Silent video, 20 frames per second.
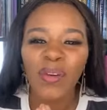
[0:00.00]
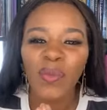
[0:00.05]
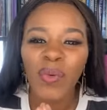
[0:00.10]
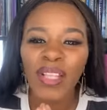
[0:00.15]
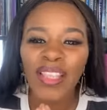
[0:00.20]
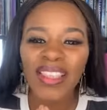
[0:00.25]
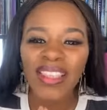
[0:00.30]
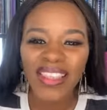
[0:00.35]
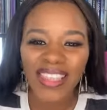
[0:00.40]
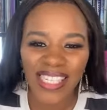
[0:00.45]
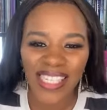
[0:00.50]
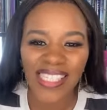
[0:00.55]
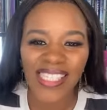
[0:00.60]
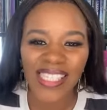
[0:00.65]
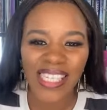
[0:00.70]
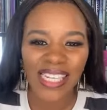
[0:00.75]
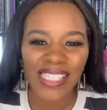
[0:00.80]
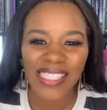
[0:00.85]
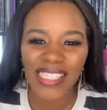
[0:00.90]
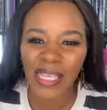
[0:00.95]

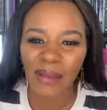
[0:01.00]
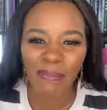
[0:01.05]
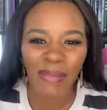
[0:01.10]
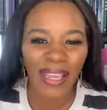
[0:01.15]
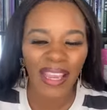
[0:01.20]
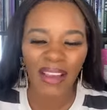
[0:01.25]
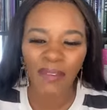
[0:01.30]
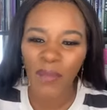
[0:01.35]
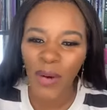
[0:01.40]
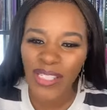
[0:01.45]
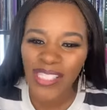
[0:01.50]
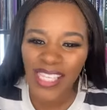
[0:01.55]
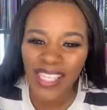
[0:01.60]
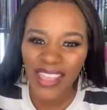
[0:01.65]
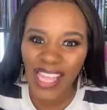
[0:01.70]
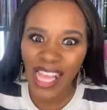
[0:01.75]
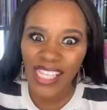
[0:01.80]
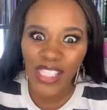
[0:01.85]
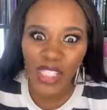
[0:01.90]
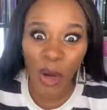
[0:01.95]
released unto me. It
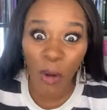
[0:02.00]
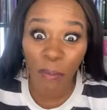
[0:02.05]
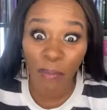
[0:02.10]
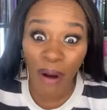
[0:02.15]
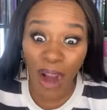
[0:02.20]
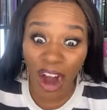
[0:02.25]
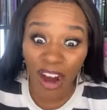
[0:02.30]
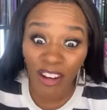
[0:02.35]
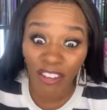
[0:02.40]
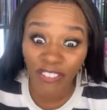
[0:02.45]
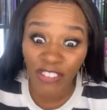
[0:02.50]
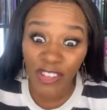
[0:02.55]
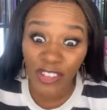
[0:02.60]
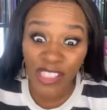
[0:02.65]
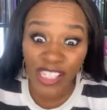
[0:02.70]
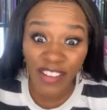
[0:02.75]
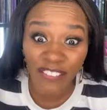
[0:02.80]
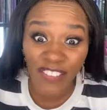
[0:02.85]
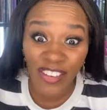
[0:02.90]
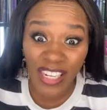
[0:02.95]
wasn't that so powerful,
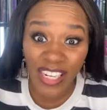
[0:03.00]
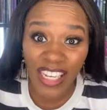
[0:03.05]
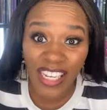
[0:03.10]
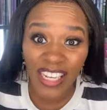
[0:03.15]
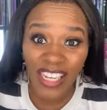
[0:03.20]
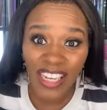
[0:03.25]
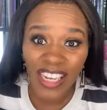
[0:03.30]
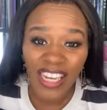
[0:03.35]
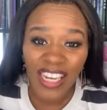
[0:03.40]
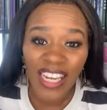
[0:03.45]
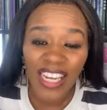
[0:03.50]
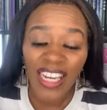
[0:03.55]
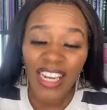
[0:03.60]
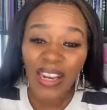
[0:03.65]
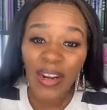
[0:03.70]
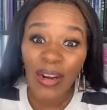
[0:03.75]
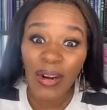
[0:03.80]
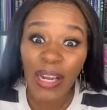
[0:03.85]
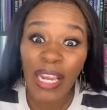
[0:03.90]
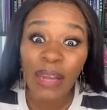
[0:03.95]
Tiffany.
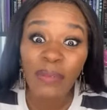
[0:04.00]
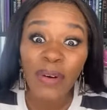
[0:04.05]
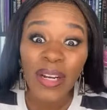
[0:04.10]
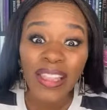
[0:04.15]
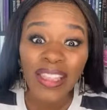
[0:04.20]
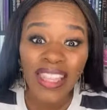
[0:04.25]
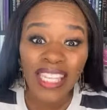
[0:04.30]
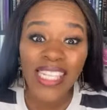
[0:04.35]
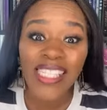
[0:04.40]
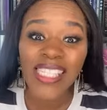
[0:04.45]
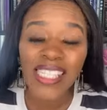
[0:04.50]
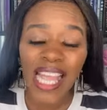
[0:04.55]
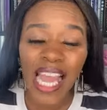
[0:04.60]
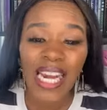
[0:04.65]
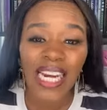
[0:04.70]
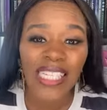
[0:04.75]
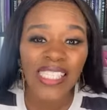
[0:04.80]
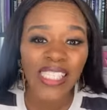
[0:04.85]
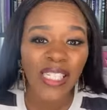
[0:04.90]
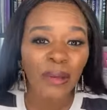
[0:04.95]
He released
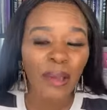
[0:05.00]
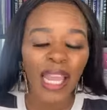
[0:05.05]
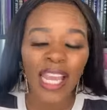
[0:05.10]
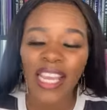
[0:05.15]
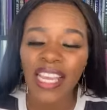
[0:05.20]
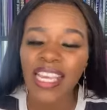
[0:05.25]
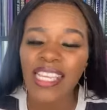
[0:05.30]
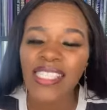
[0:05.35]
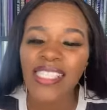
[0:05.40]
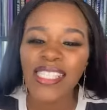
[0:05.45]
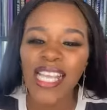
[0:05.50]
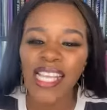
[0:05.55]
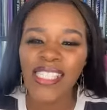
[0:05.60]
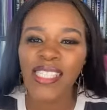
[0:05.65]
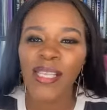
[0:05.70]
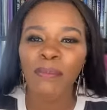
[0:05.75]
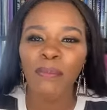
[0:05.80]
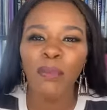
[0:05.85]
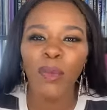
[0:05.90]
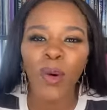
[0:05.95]
that unto, and he said
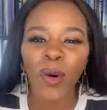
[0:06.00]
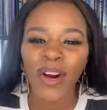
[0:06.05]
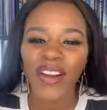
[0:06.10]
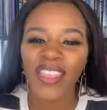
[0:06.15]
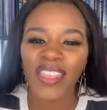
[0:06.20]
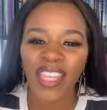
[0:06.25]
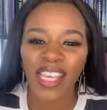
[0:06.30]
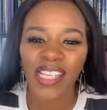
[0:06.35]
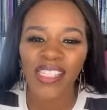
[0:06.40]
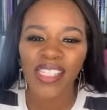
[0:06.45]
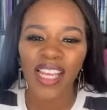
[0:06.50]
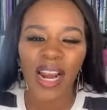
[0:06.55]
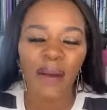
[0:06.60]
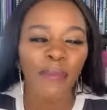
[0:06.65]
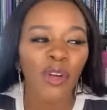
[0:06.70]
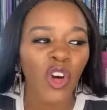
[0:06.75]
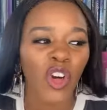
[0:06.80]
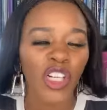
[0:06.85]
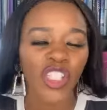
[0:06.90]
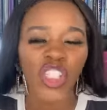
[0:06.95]
some more things that
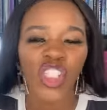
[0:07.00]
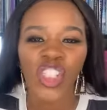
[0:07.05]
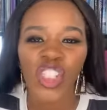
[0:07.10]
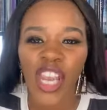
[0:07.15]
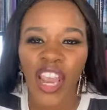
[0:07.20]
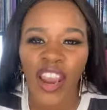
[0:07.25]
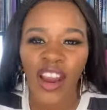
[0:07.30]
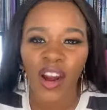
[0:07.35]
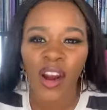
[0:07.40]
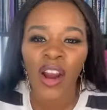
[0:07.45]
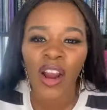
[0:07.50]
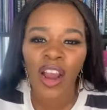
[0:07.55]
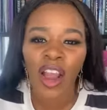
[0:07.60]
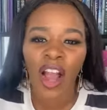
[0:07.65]
I'm going to share